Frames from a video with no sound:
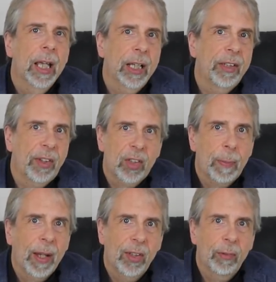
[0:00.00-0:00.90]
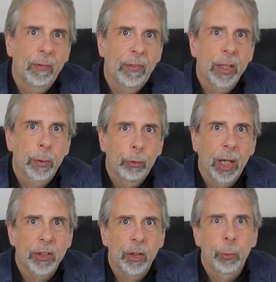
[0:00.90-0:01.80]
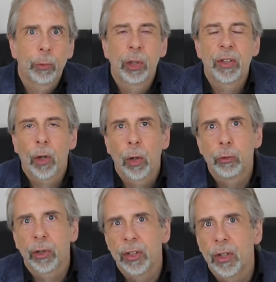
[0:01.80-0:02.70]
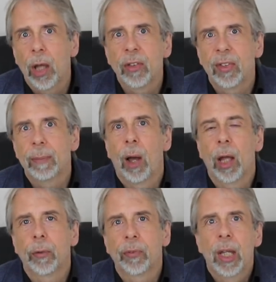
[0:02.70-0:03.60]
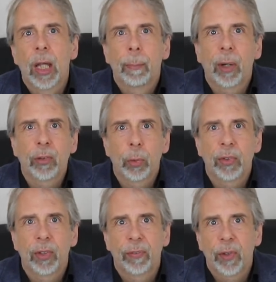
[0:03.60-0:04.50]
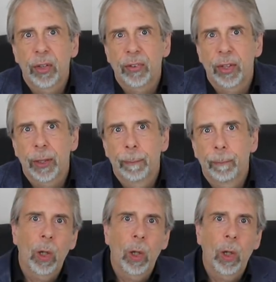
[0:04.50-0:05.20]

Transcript: and it's expected that vehicle ranges will reach 190 miles by 2030.